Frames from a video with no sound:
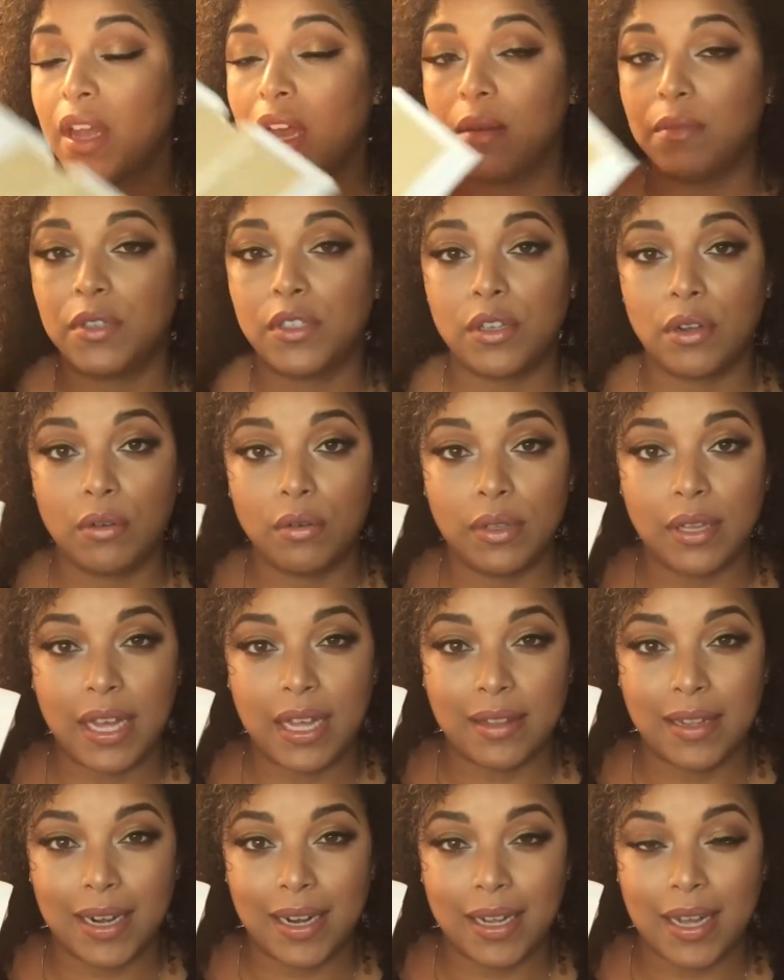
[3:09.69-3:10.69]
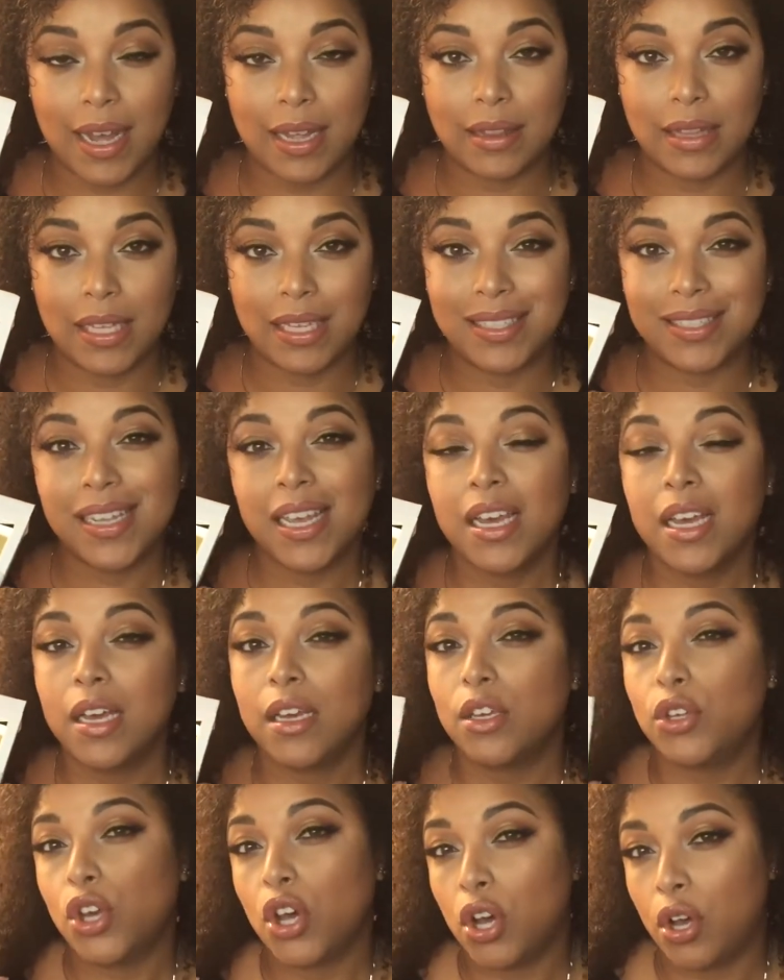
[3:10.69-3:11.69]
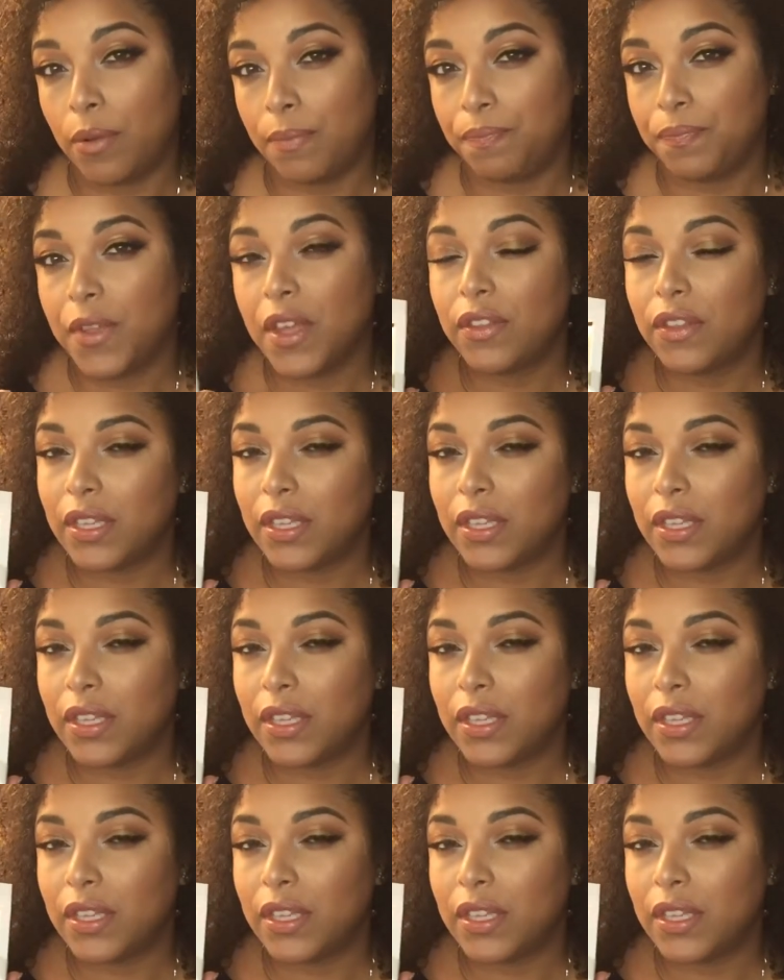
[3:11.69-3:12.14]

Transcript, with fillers: I'm so glad that I got this. Y'all,